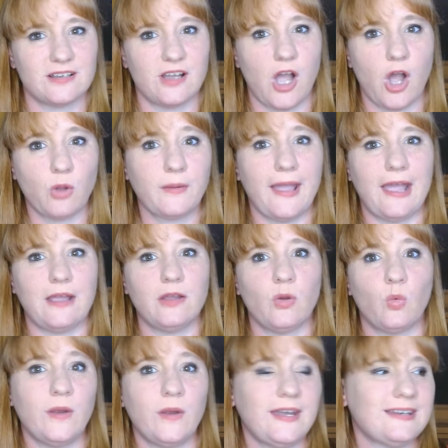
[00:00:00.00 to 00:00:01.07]
Okay,
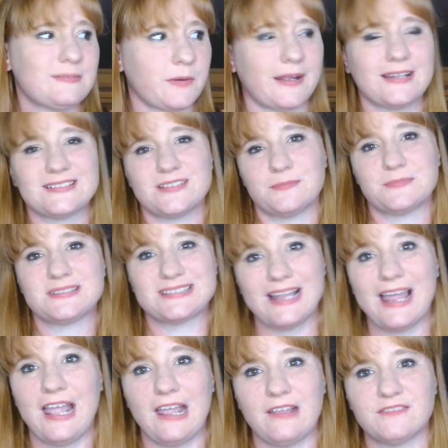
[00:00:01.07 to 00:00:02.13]
we need to bring in some
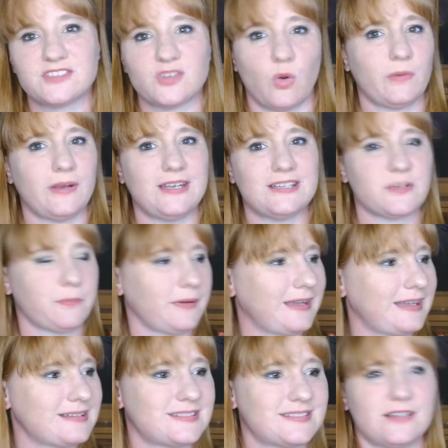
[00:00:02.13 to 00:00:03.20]
slaves, or we need to bring
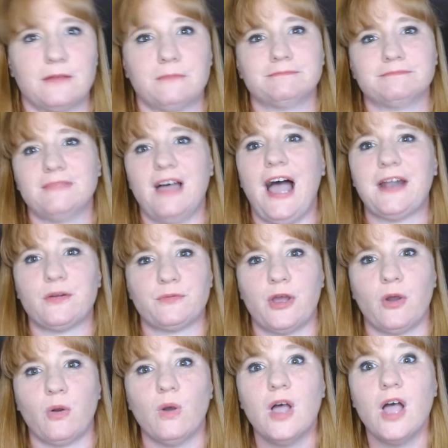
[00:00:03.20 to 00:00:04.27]
in some, I don't
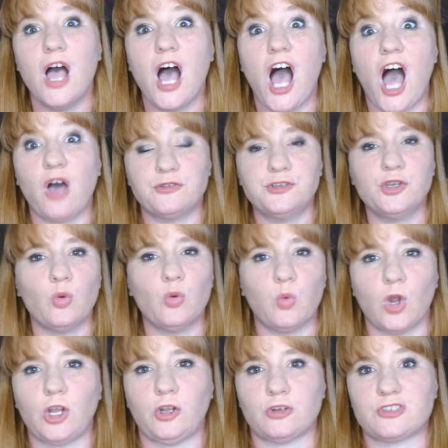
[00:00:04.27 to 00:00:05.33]
know, new
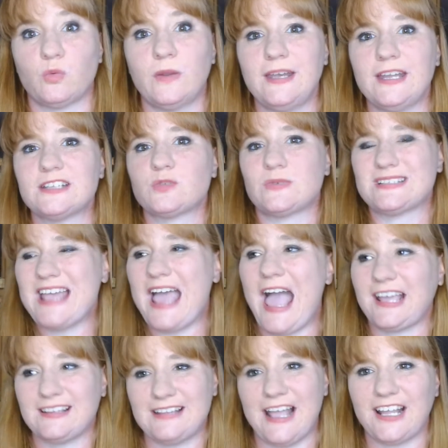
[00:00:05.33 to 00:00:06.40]
workers, or we need to
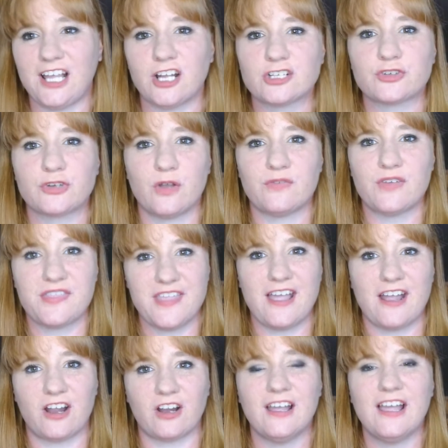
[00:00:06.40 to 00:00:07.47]
attack that country over there